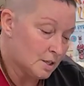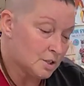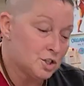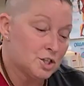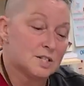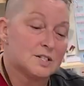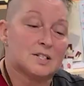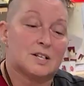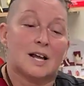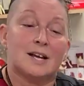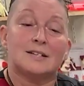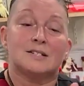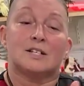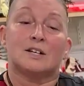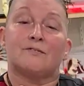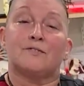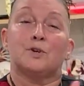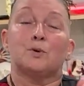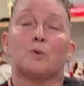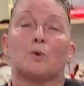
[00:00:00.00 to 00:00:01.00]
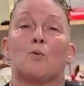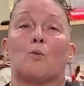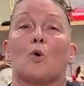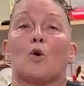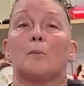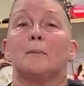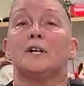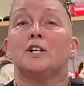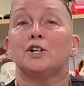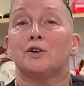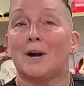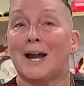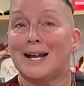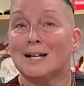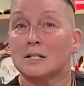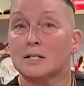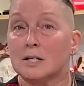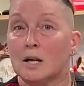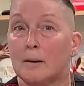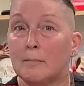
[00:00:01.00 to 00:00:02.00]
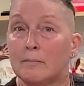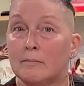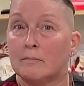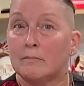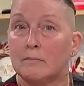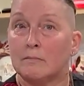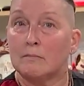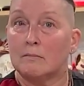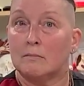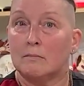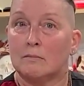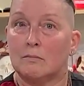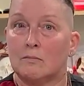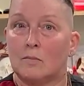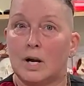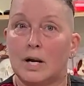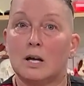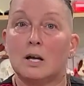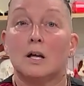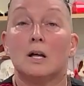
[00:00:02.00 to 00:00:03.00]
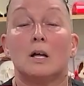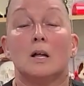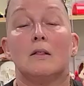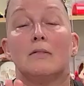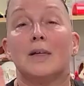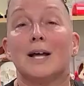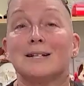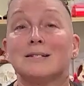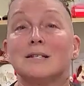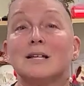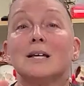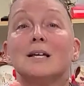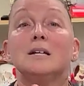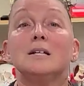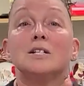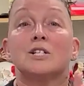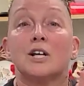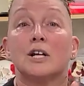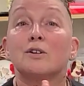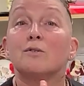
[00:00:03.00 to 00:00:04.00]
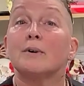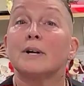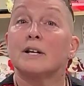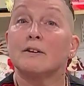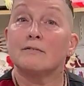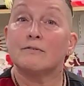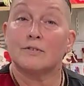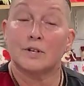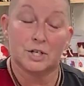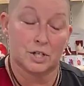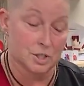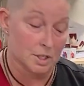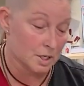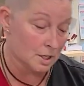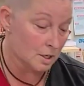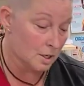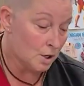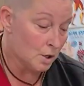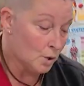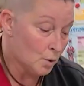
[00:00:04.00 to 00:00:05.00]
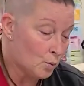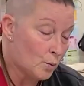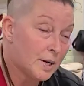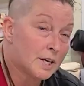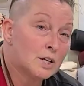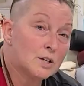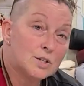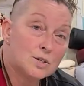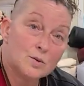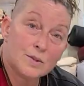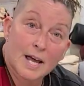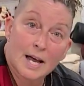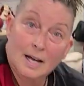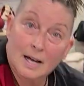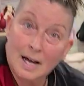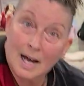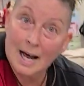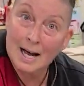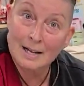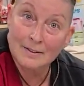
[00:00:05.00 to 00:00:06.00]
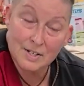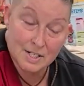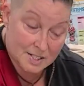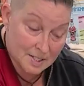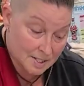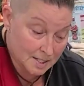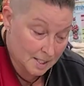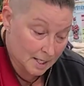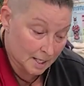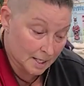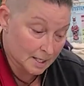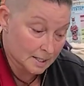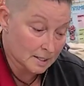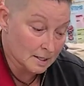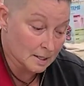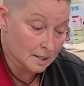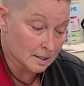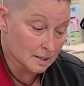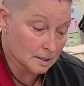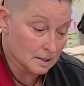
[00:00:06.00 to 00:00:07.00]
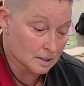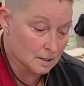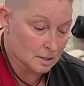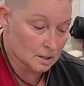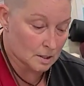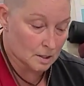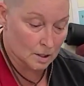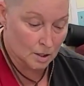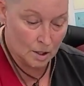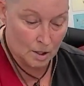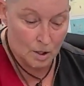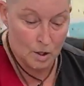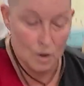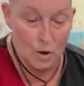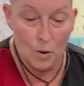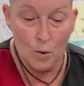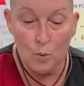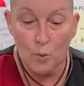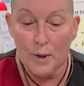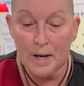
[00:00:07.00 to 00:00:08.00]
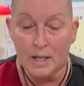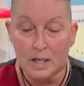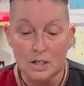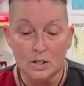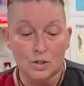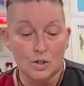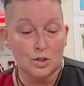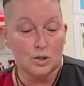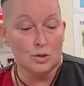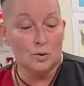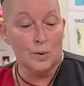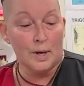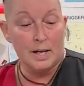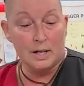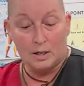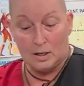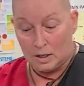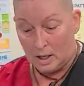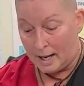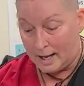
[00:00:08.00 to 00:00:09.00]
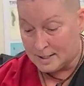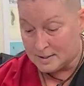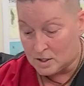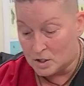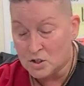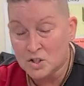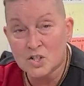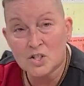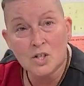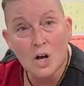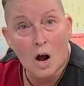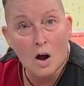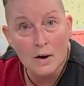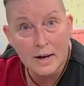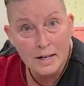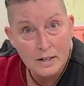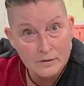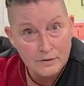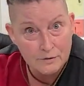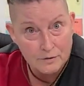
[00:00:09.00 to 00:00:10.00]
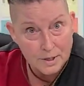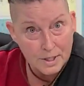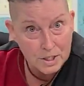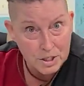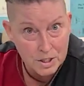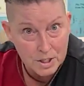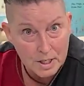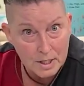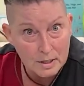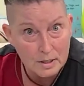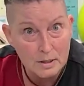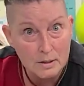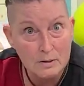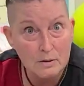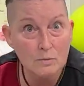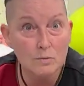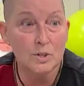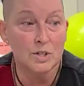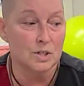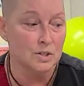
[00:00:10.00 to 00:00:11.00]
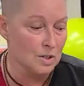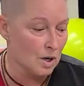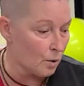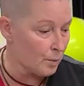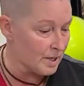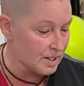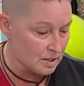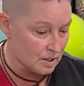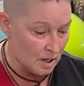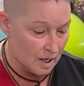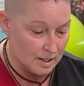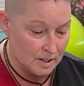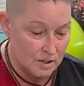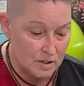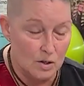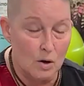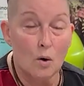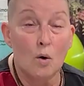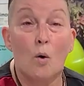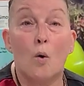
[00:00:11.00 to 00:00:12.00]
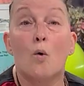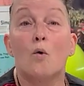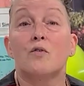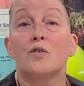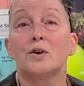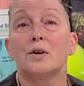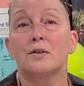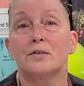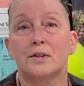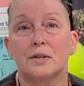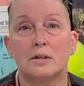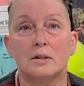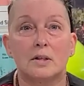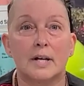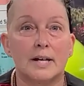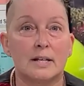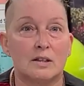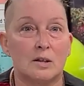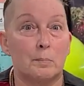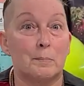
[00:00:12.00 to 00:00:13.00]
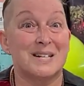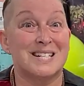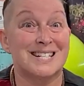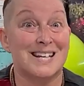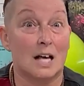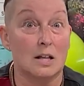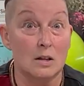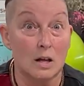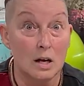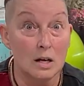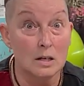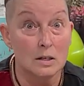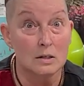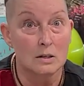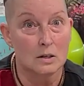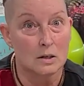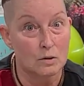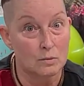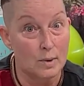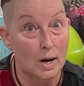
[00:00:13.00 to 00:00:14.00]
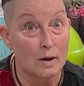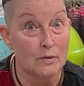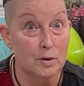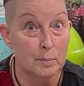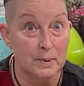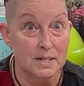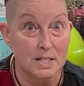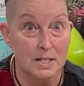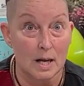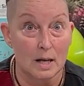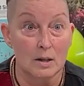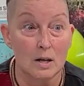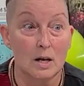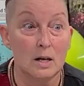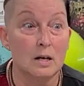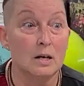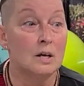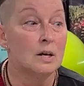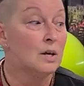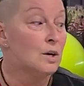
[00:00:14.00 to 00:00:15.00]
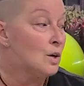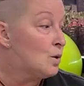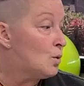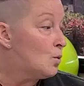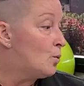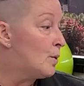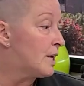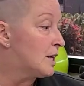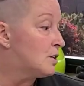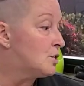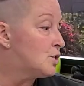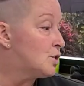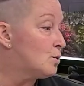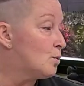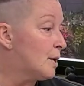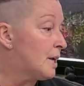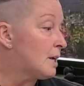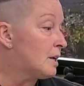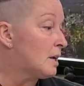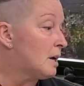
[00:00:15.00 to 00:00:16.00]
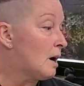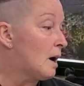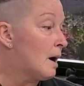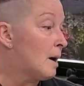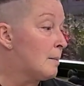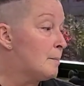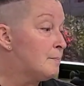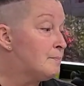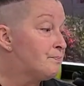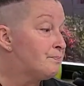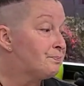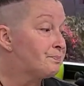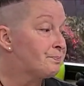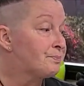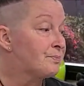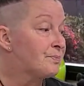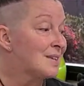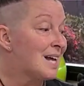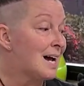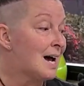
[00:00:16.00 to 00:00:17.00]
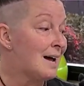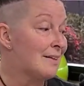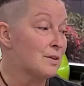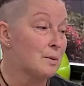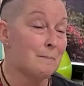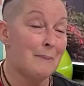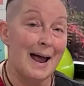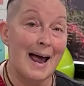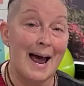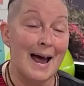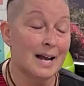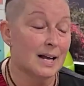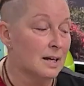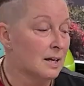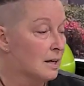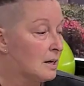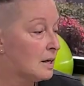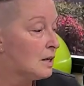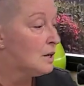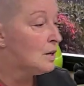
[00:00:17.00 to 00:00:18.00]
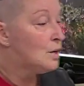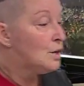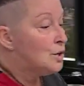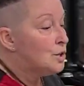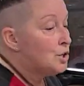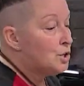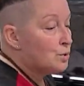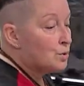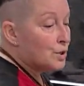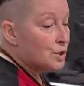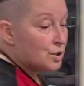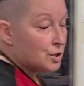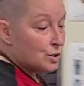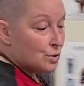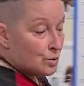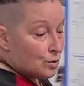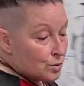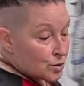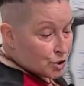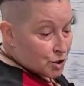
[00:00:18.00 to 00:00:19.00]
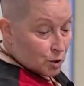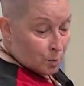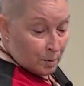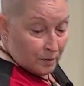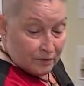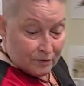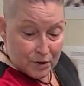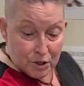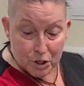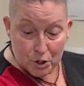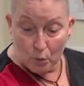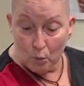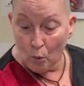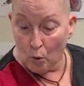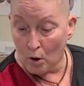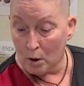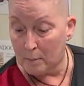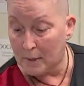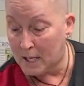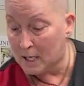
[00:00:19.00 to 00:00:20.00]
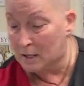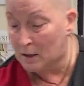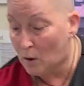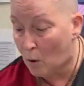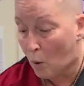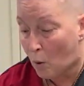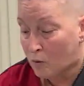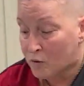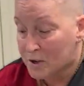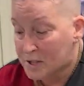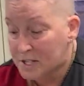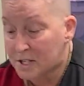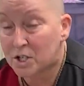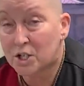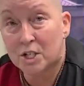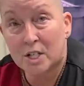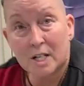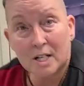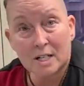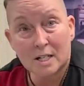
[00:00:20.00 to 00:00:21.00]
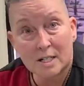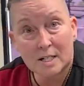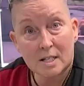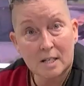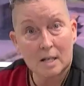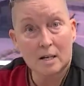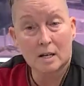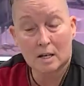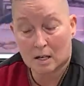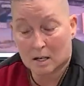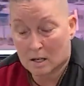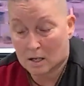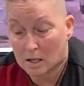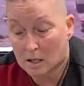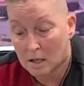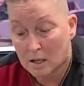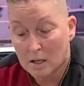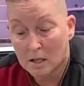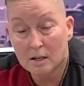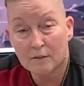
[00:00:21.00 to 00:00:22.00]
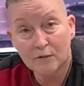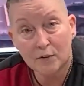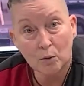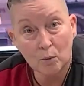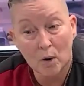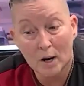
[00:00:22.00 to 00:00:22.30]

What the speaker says: just as if you were warming your hands up, right? That's heat generating friction. We can do that on the skin. We can do it as a sawing friction, which is always nice, over like the patella, around the patella. We can do it on the back. You can do superficial warming over the sheet if you